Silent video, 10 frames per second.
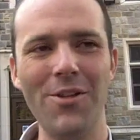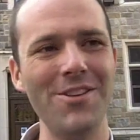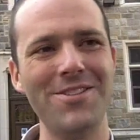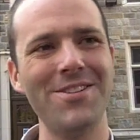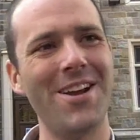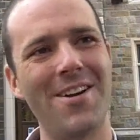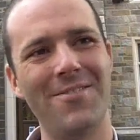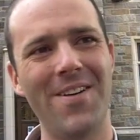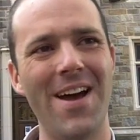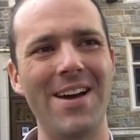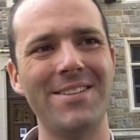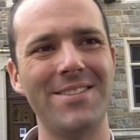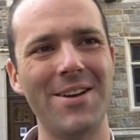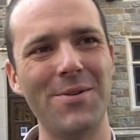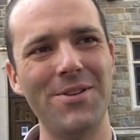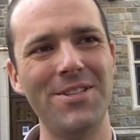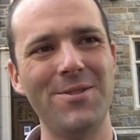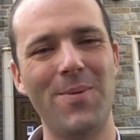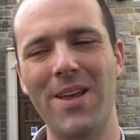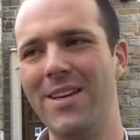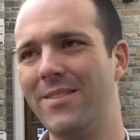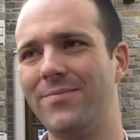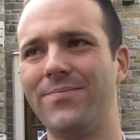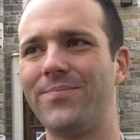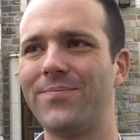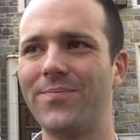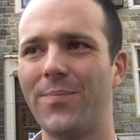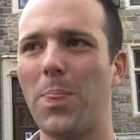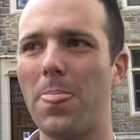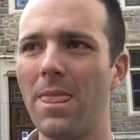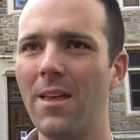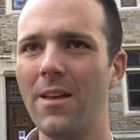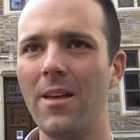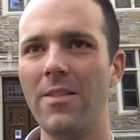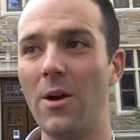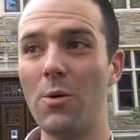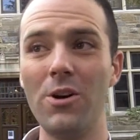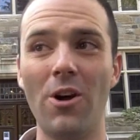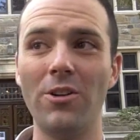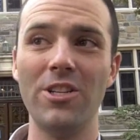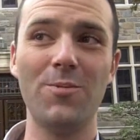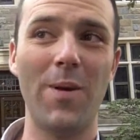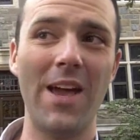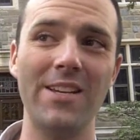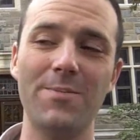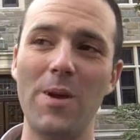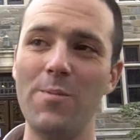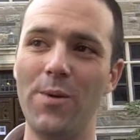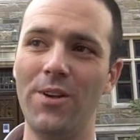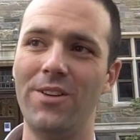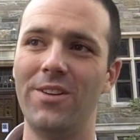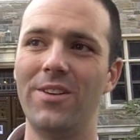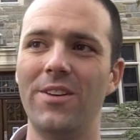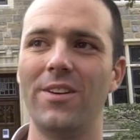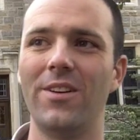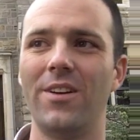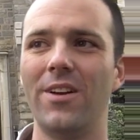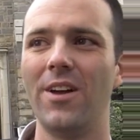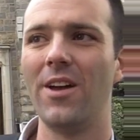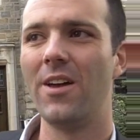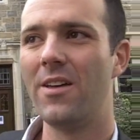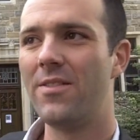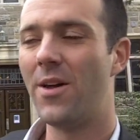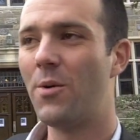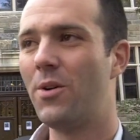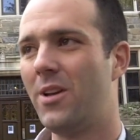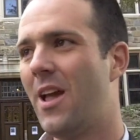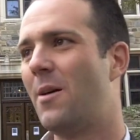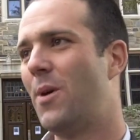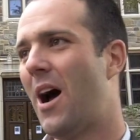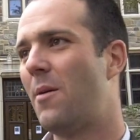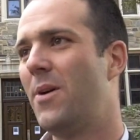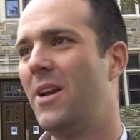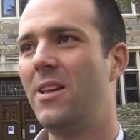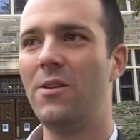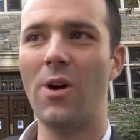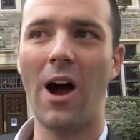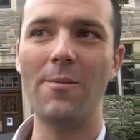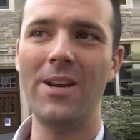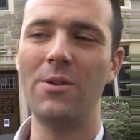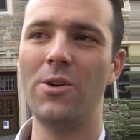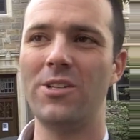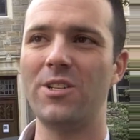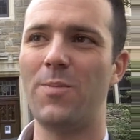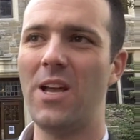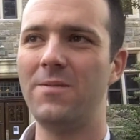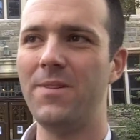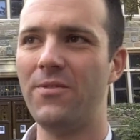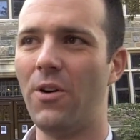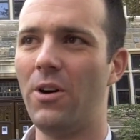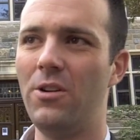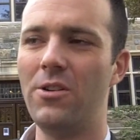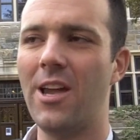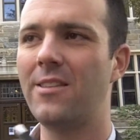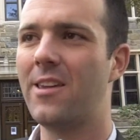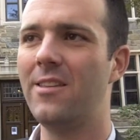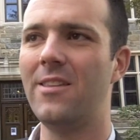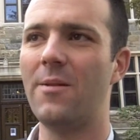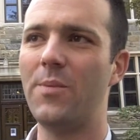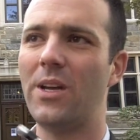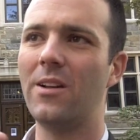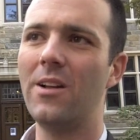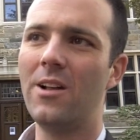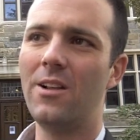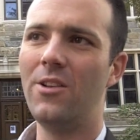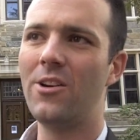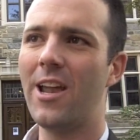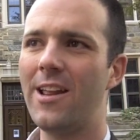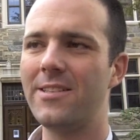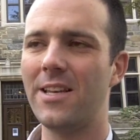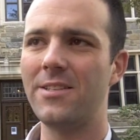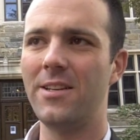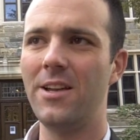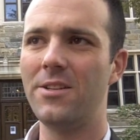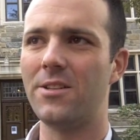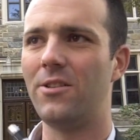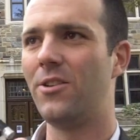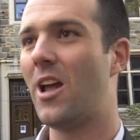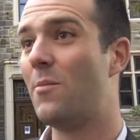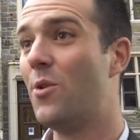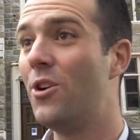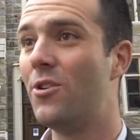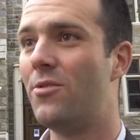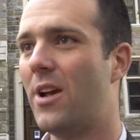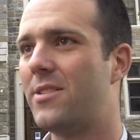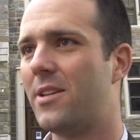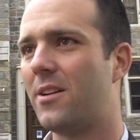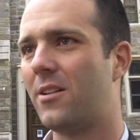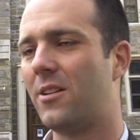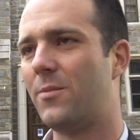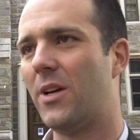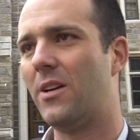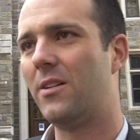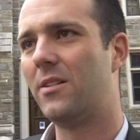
No, these are not facts. They were displaced. 2.4 million. There were no displaced people. There were yeah, but how many how many were displaced before? Look at kidnapping. Look at assassination. Look at murder rates in Colombia